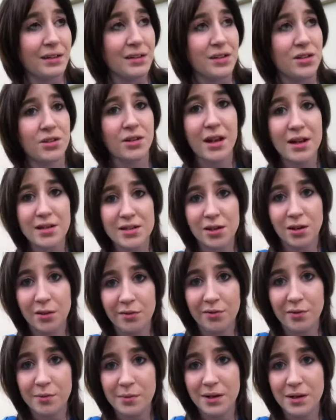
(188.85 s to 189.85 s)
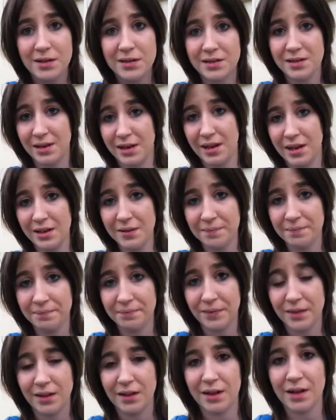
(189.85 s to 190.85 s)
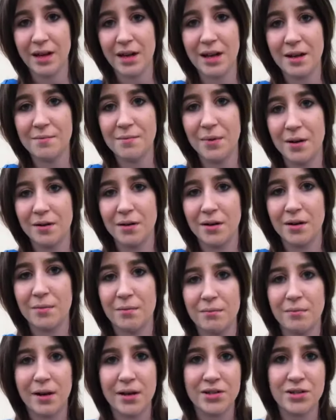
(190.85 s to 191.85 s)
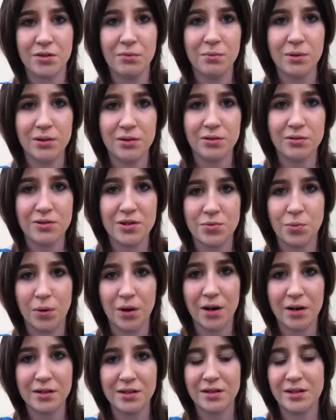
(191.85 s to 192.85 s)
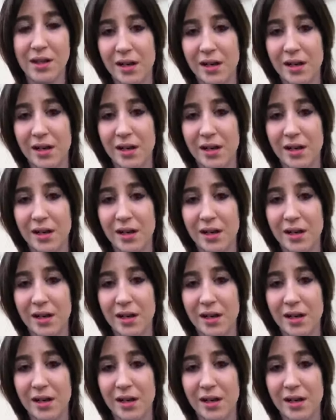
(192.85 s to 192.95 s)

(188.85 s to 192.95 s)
So that is all for me today. Um, my Dumbledore's wand